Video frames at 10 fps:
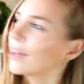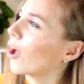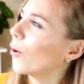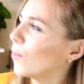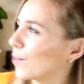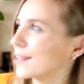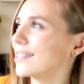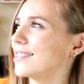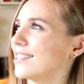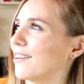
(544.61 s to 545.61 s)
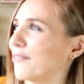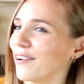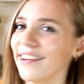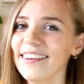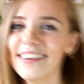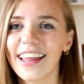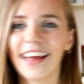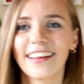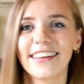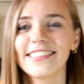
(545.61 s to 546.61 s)
of like, oh, this is different,
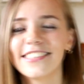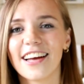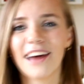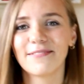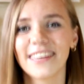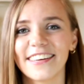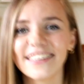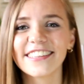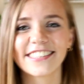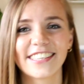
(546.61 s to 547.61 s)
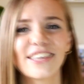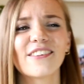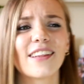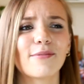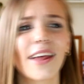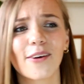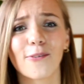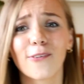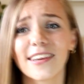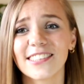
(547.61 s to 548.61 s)
like let's jam to Under the Sea while I'm like
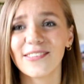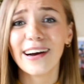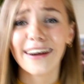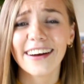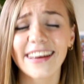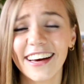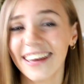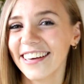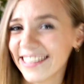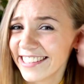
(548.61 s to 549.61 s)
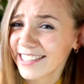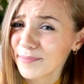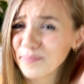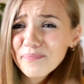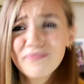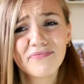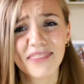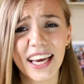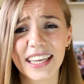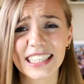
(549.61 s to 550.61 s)
walking to work.
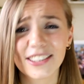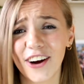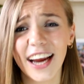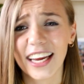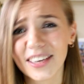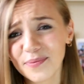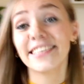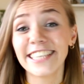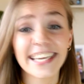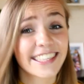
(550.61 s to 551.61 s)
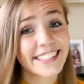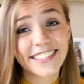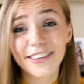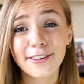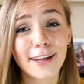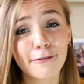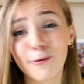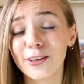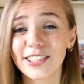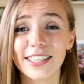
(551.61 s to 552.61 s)
Yeah, it's great. Yes, I still love
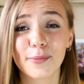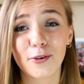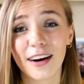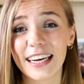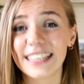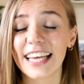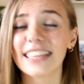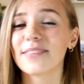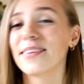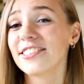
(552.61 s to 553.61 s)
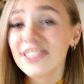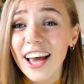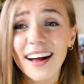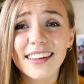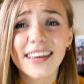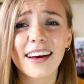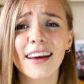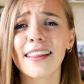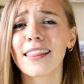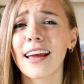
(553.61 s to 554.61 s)
watching the parades. As I mentioned
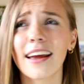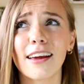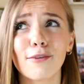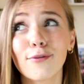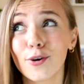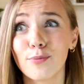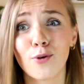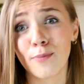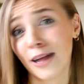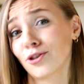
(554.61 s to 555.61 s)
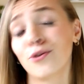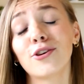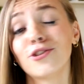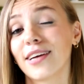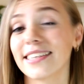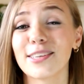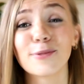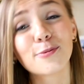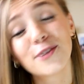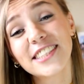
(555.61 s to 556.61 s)
earlier, they feel more magical because you get so
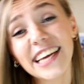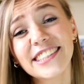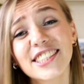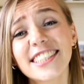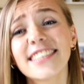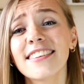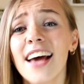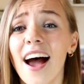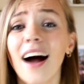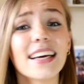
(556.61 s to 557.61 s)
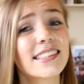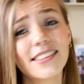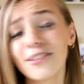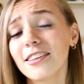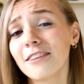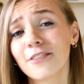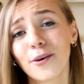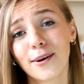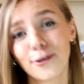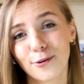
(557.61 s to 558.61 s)
much more attention. I still love
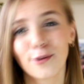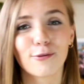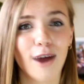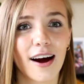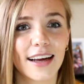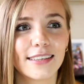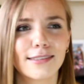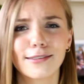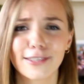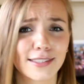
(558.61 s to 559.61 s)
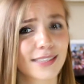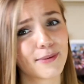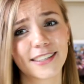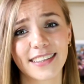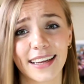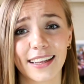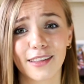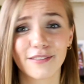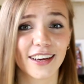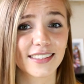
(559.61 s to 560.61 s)
going on all the rides just as much as I did
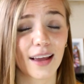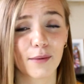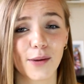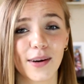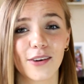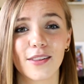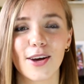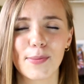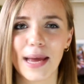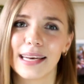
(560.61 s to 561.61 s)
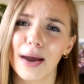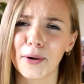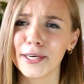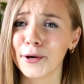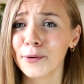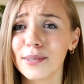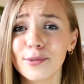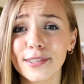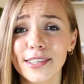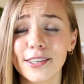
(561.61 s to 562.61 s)
the first time I went on them, and now I know which
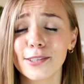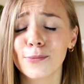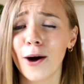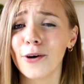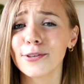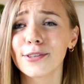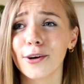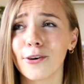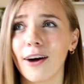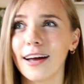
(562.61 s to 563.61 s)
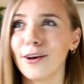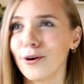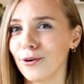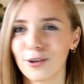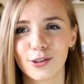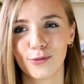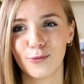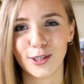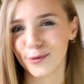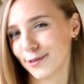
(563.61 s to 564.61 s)
ones are good as well, so I know
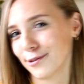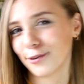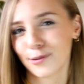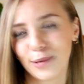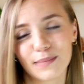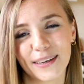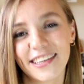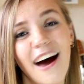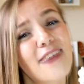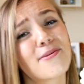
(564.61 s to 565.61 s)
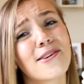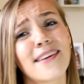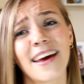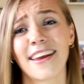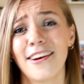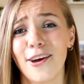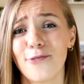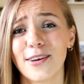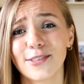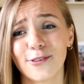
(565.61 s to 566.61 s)
which ones not to waste my time on, and I know
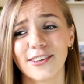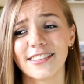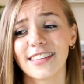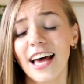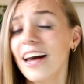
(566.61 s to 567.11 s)
which ones